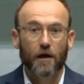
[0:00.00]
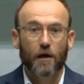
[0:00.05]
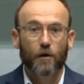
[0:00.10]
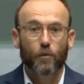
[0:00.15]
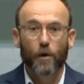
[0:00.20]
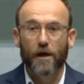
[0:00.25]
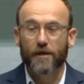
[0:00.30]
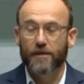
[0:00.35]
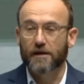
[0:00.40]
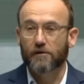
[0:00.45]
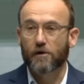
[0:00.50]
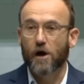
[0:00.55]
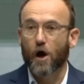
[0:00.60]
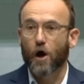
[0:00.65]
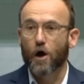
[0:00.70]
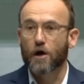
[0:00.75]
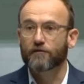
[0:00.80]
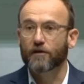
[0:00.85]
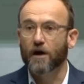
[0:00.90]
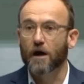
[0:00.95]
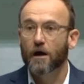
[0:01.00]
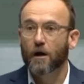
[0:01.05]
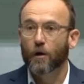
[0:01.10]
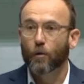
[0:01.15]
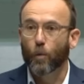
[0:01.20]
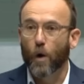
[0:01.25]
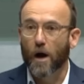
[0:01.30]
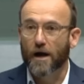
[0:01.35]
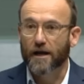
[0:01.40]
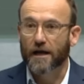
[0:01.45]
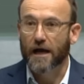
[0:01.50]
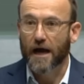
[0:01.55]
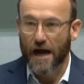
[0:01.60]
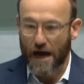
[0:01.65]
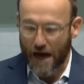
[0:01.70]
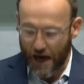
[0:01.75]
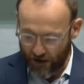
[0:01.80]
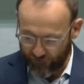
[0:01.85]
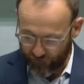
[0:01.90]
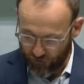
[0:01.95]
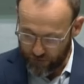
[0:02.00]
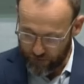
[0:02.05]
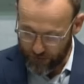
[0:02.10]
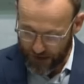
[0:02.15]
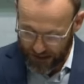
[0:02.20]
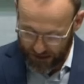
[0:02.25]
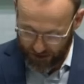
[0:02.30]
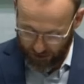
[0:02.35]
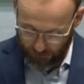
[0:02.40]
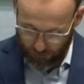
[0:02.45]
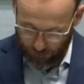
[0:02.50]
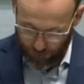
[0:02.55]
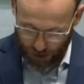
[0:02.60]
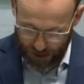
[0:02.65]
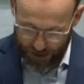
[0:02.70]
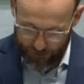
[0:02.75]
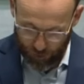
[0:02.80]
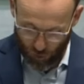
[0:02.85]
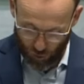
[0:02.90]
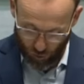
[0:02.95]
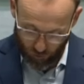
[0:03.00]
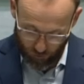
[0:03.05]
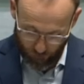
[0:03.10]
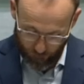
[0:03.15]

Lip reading: where there are over 1.5 million people.